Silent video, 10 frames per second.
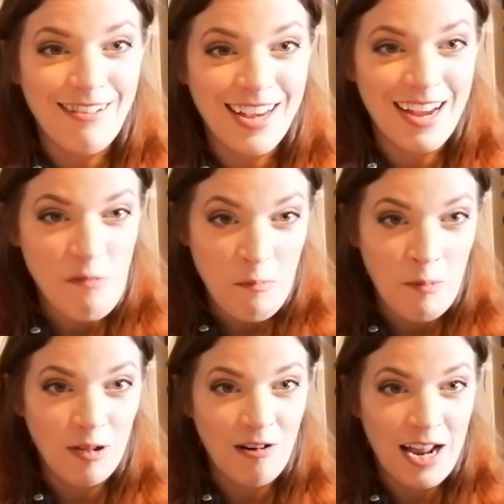I can't
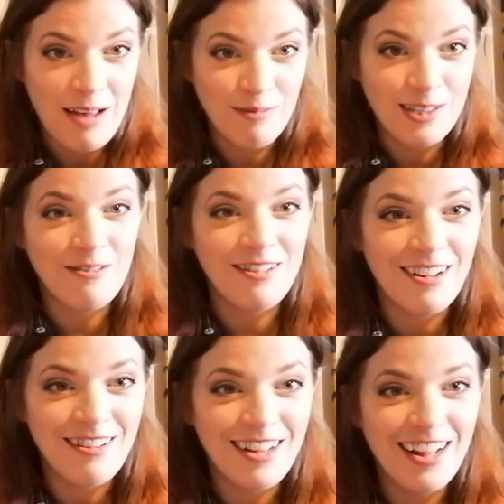remember their names, so I'll,
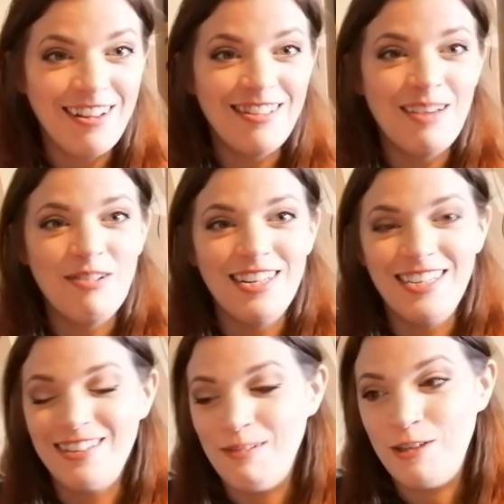I'll, include them in the
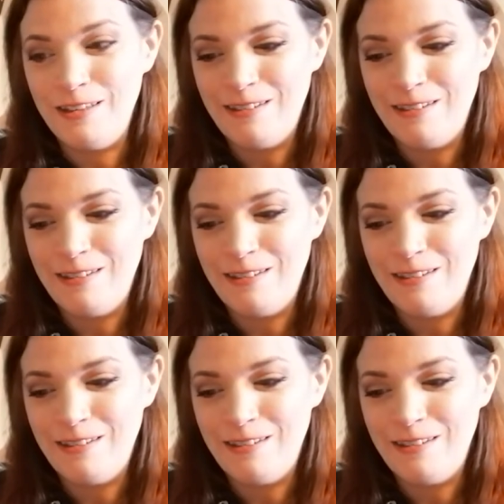description.